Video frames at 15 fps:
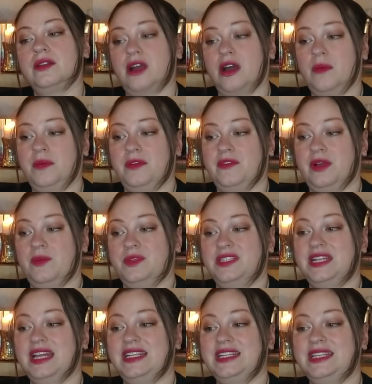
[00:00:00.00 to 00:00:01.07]
The copyright
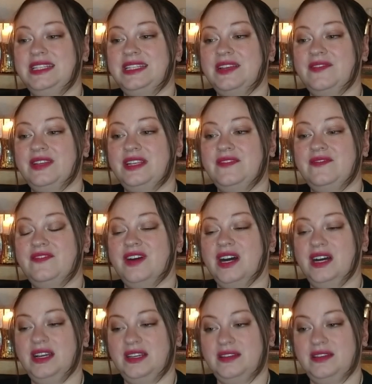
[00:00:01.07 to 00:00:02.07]
was nineteen seventy-five.